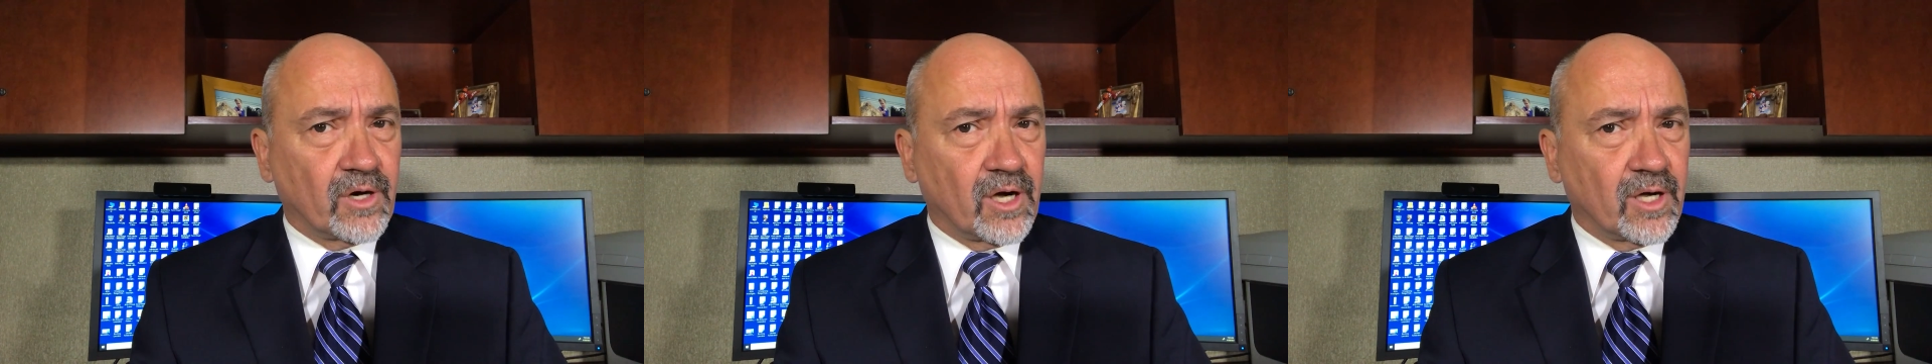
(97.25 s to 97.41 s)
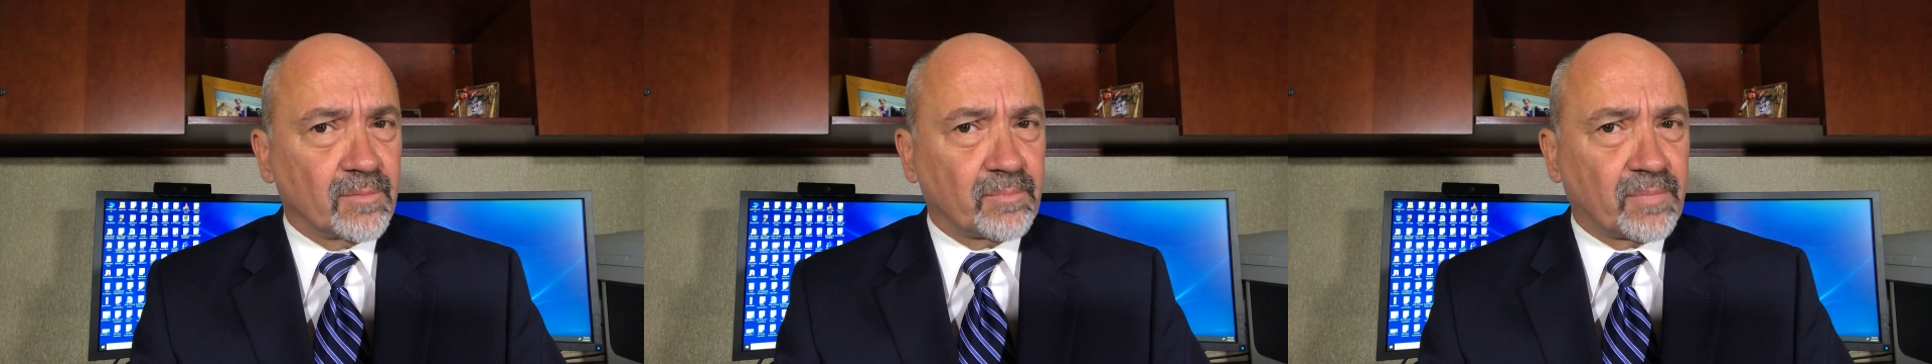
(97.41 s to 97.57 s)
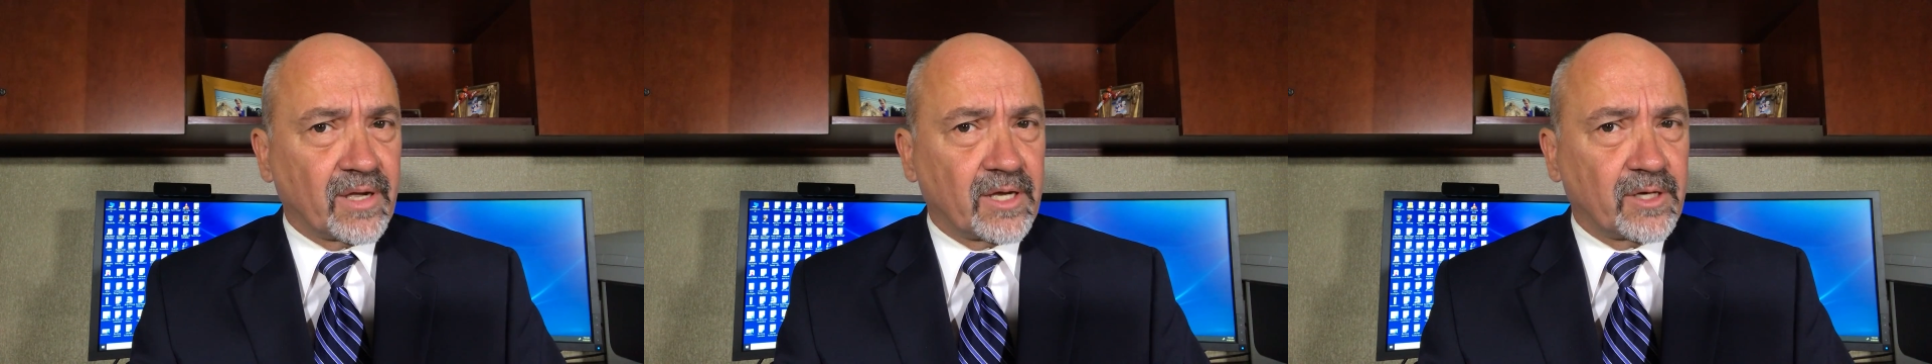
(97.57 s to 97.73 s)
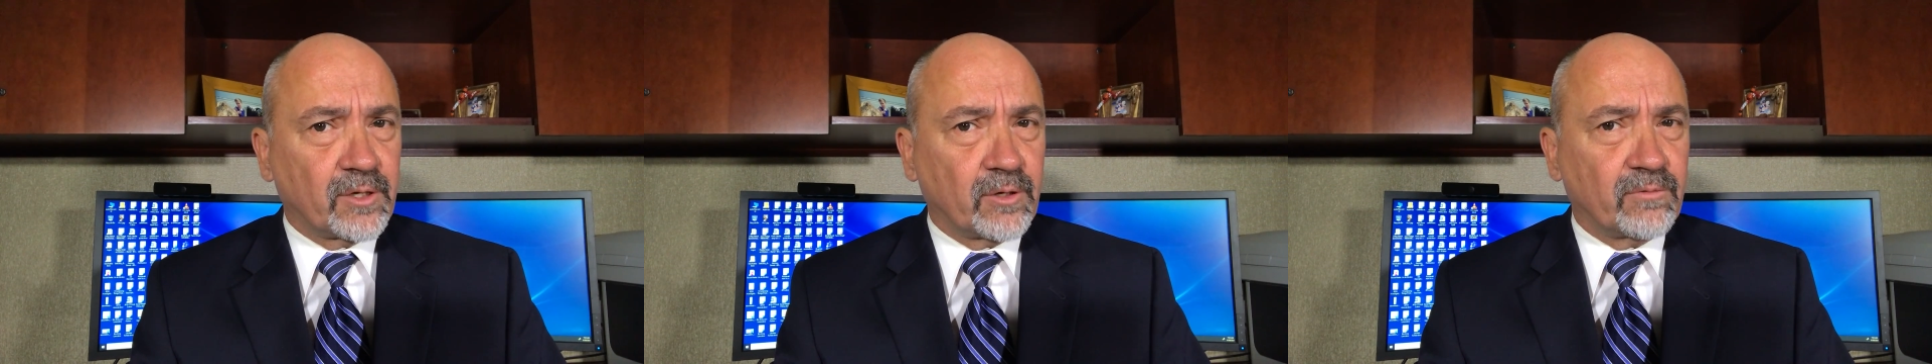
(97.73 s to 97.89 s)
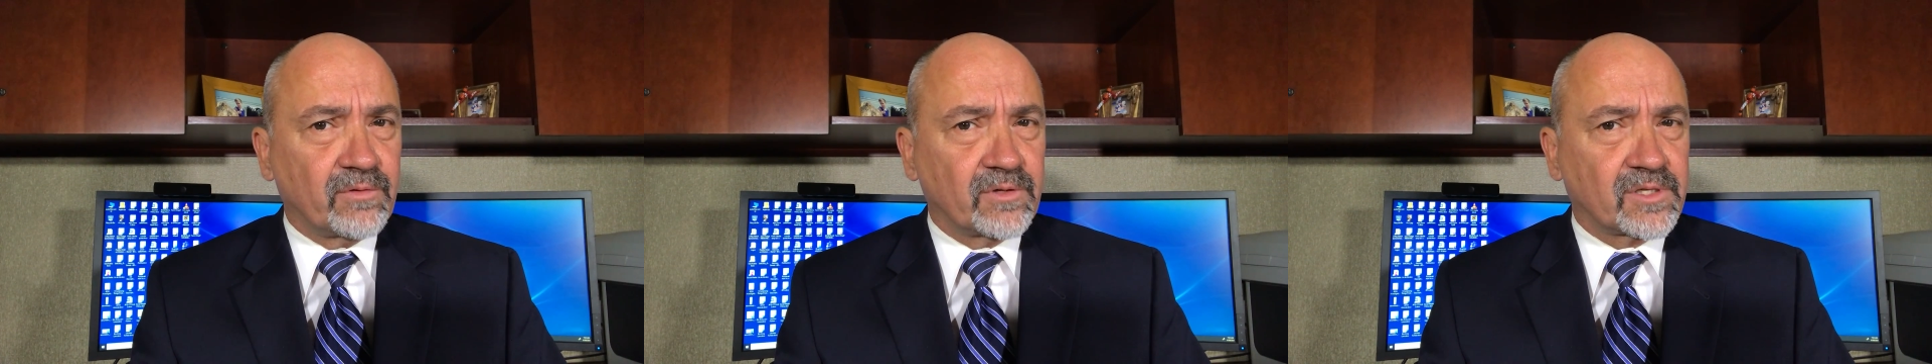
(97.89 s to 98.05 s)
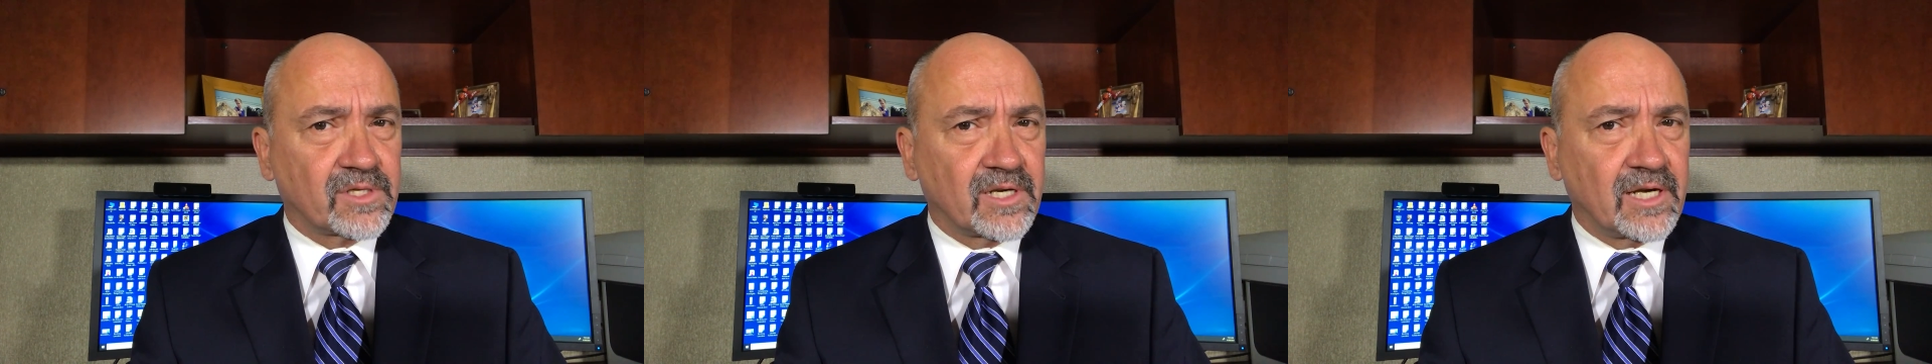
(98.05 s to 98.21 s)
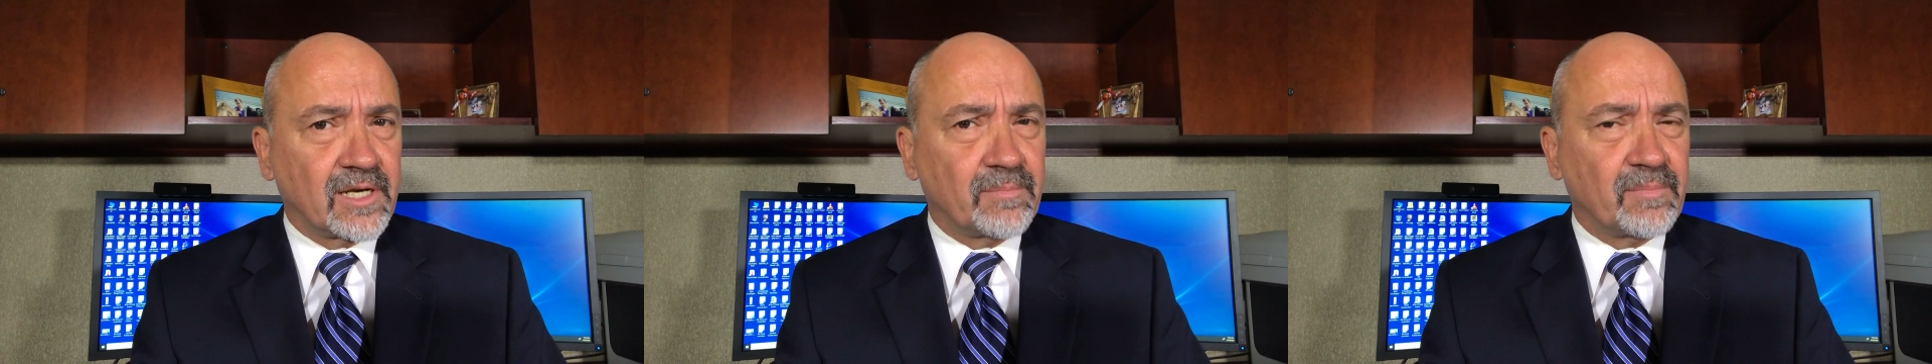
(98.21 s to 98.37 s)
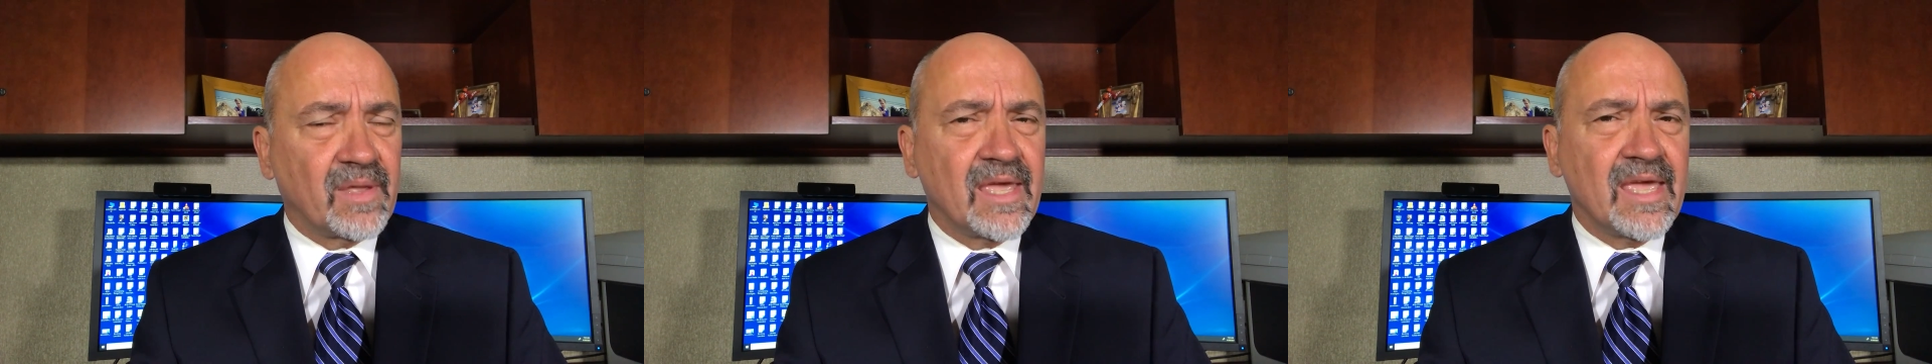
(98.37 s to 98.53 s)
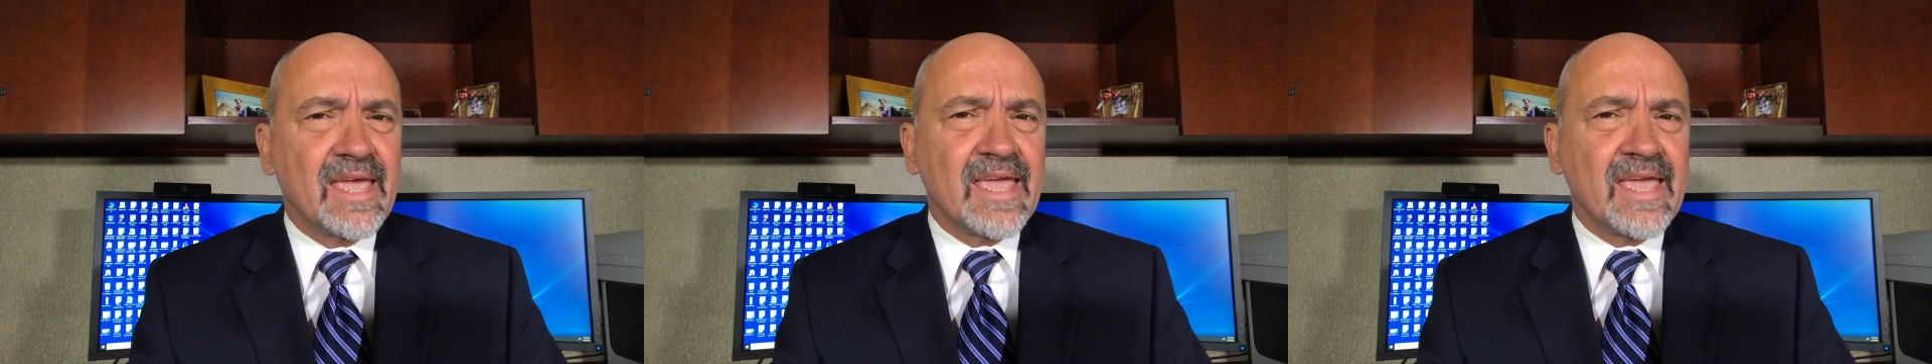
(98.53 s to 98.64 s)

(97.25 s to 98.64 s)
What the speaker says: unpaid overtime,